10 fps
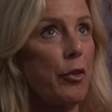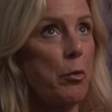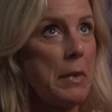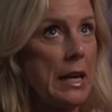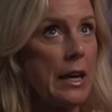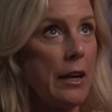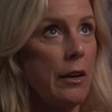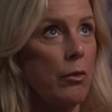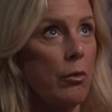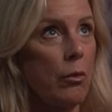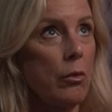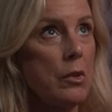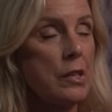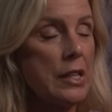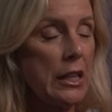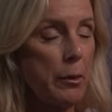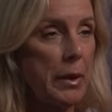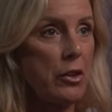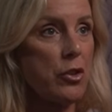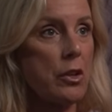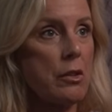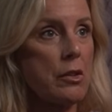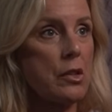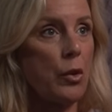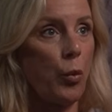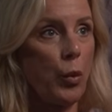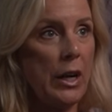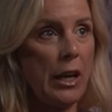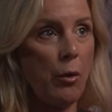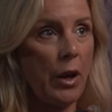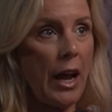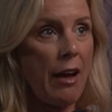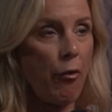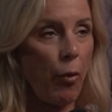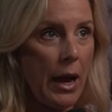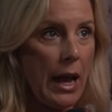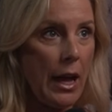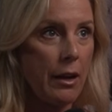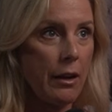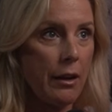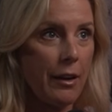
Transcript: For me, seeing the pictures, reading what I've read,